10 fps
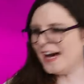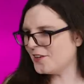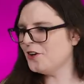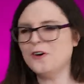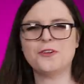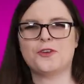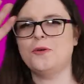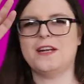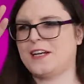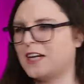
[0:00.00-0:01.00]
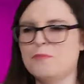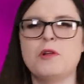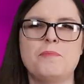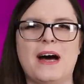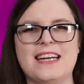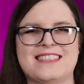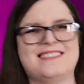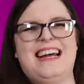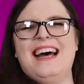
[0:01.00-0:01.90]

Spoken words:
I don't know, throw in a couple of bikes.